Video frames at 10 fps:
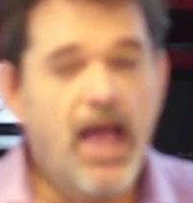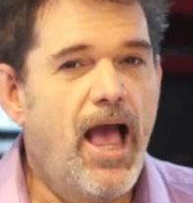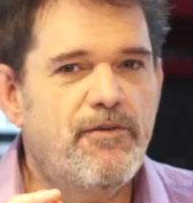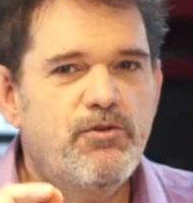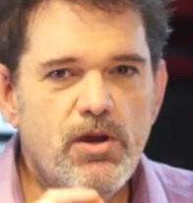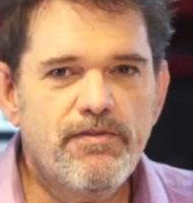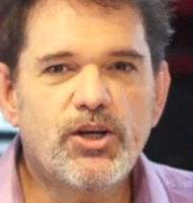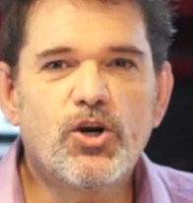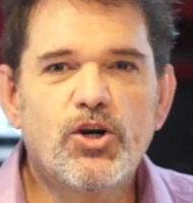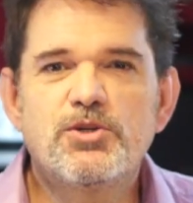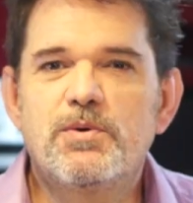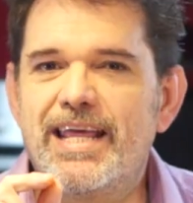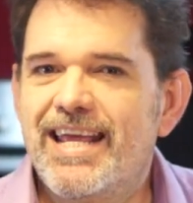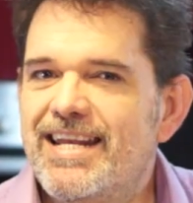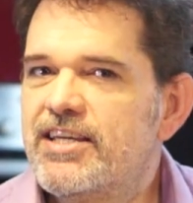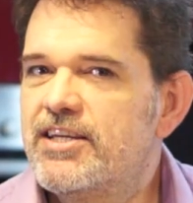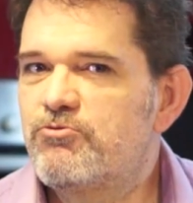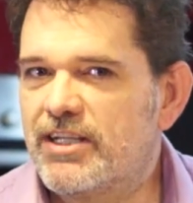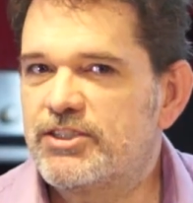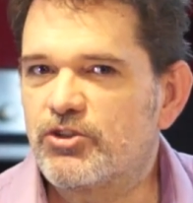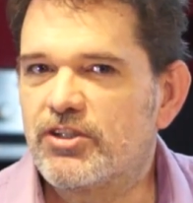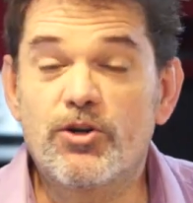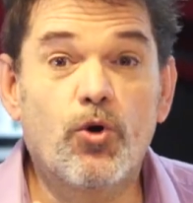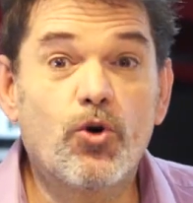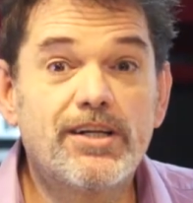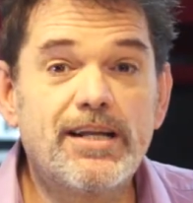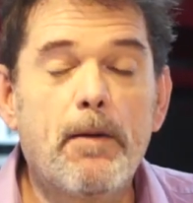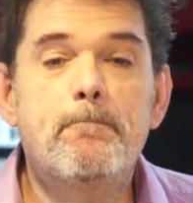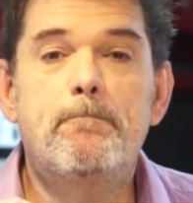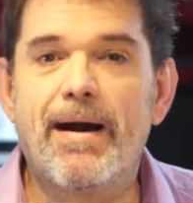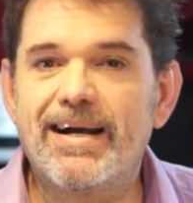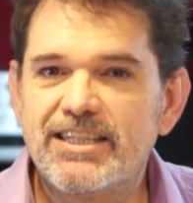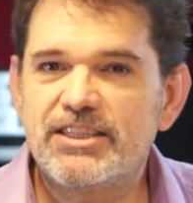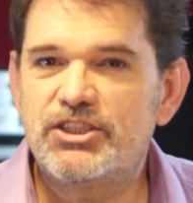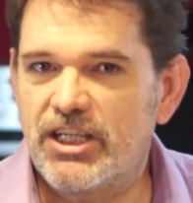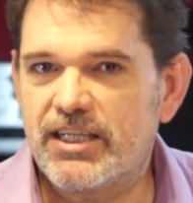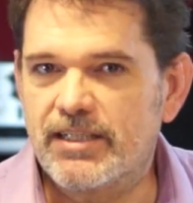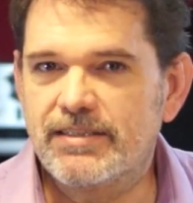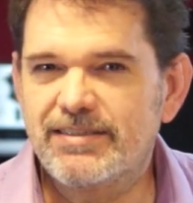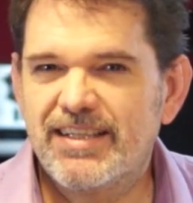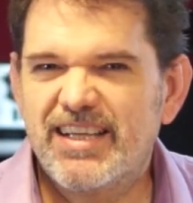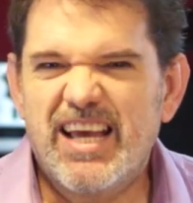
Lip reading: Have you ever gone to an Indian restaurant and ordered a butter chicken